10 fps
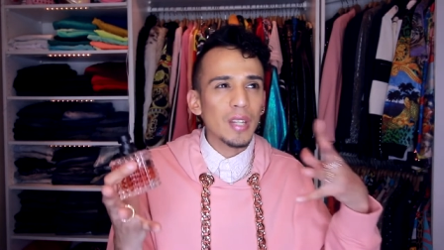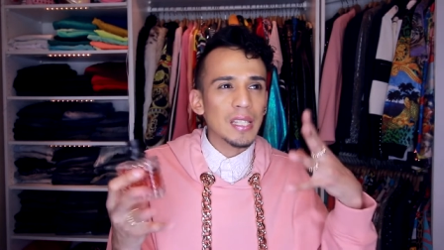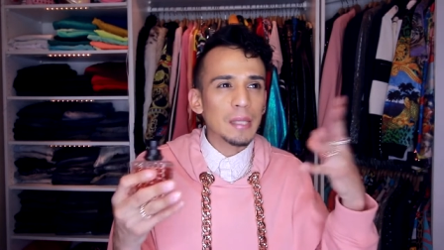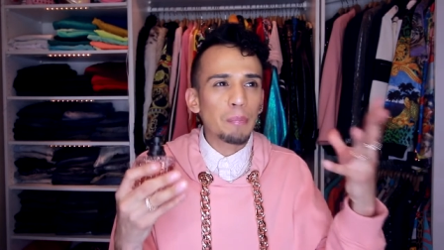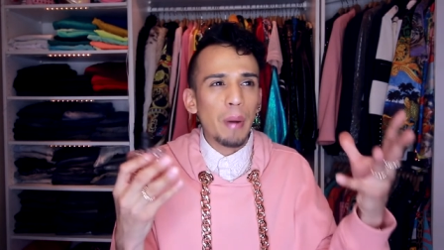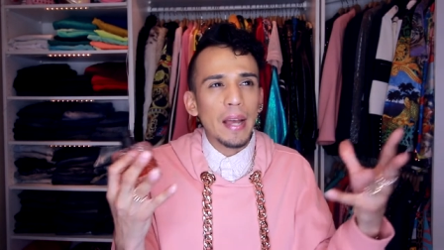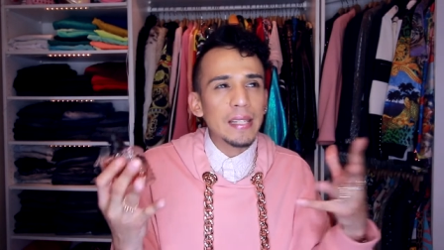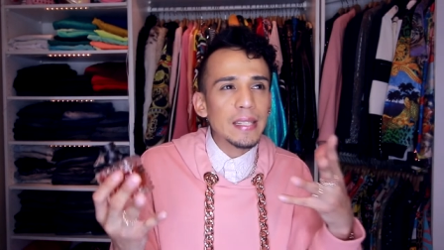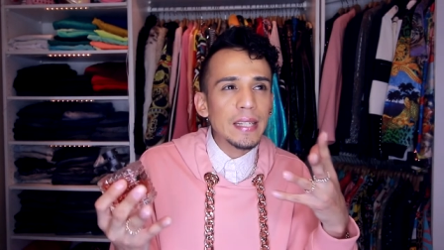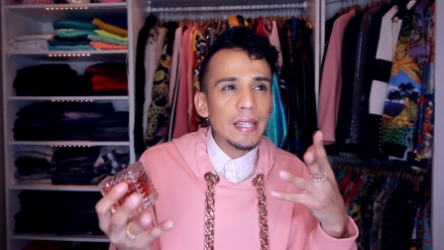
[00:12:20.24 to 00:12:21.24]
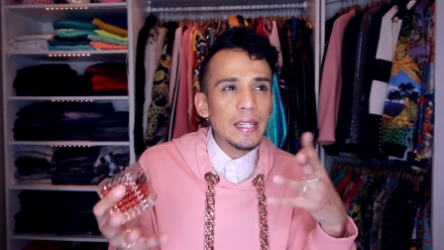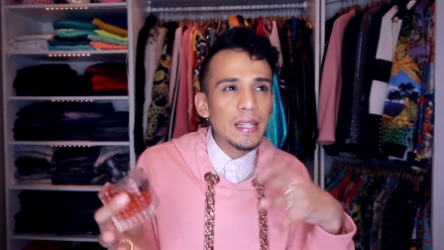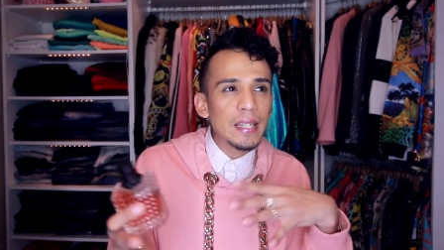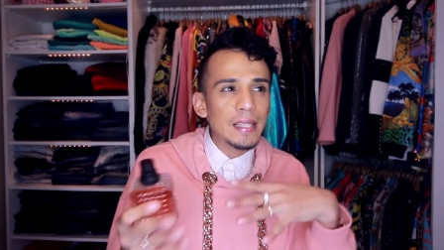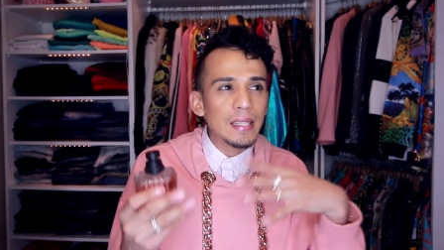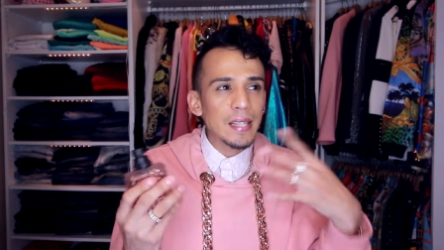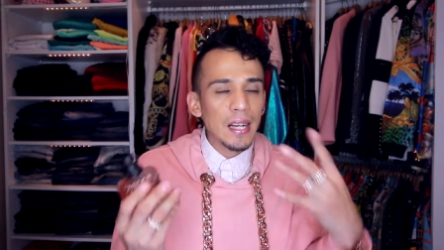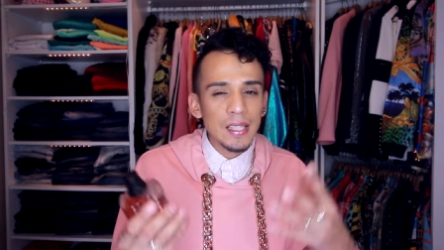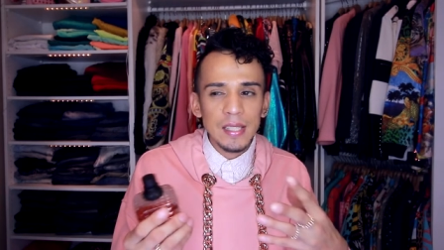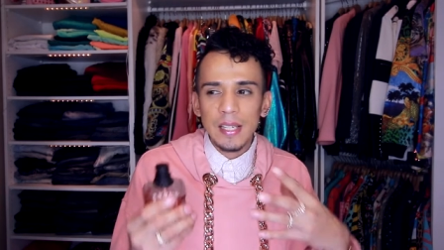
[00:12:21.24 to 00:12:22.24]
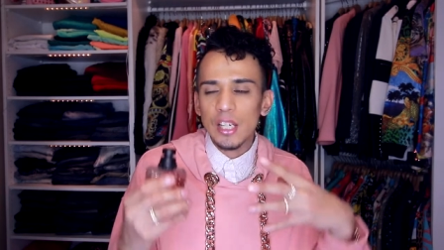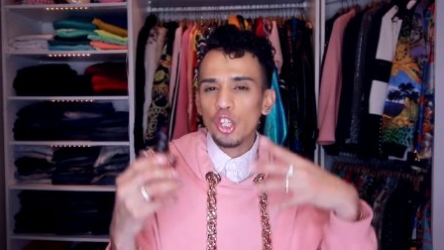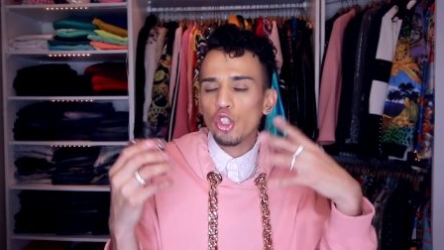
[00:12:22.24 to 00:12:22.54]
spicy, sexy,